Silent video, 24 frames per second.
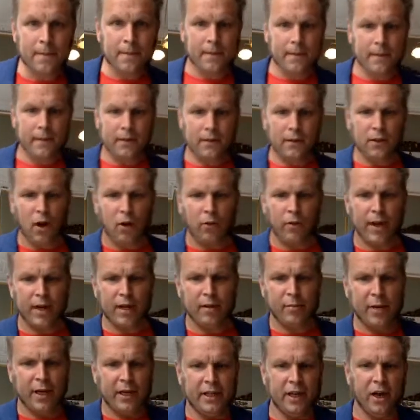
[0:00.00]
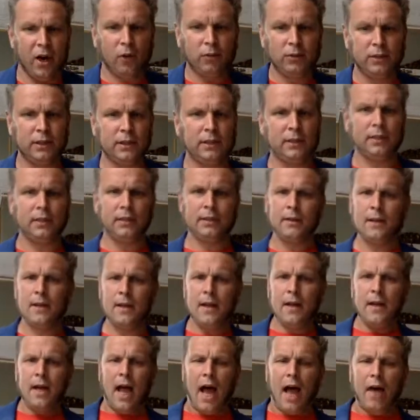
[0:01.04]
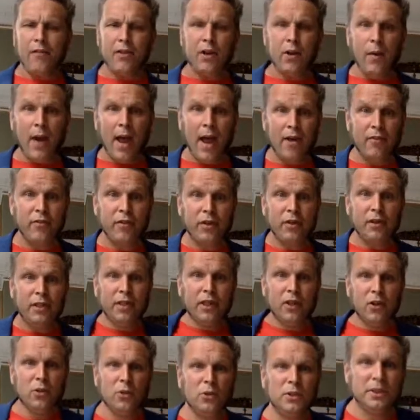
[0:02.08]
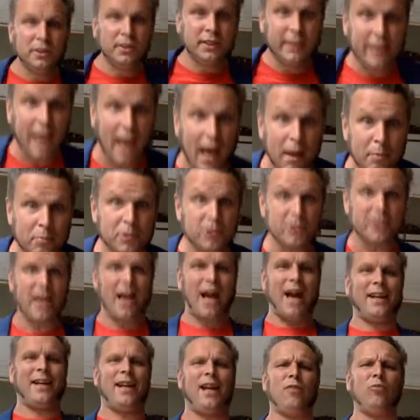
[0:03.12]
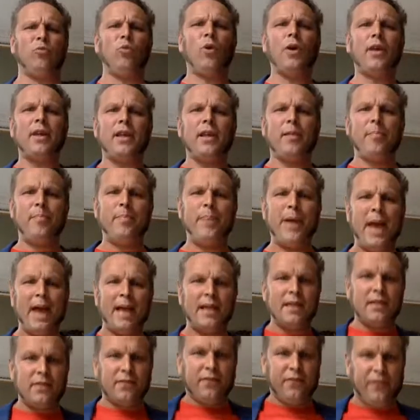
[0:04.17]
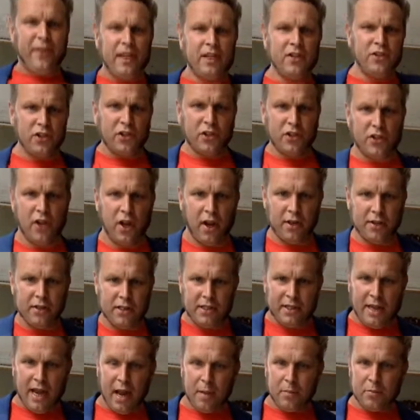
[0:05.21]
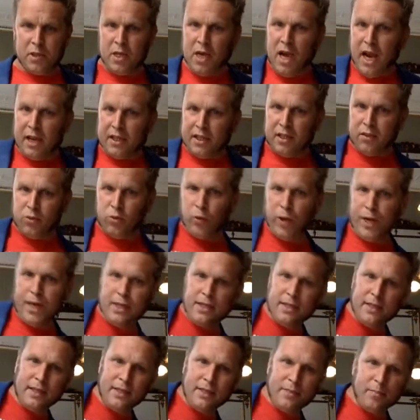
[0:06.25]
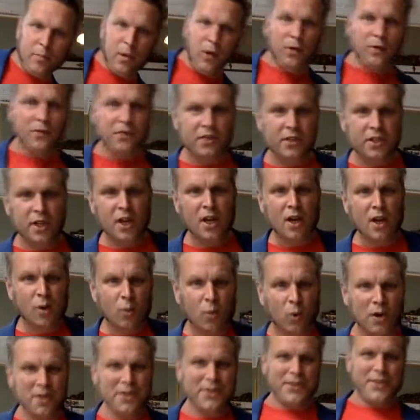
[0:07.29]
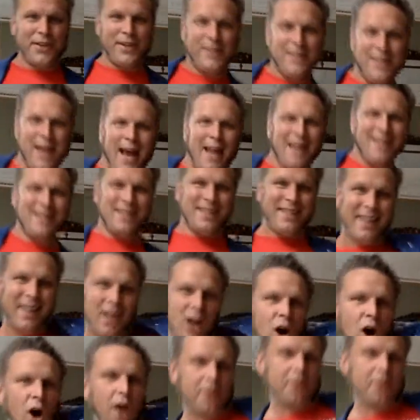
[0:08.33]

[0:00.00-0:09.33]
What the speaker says: Got rid of my notes. Have you ever used Snapchat? And one of the best features on Snapchat in recent months was the dancing hot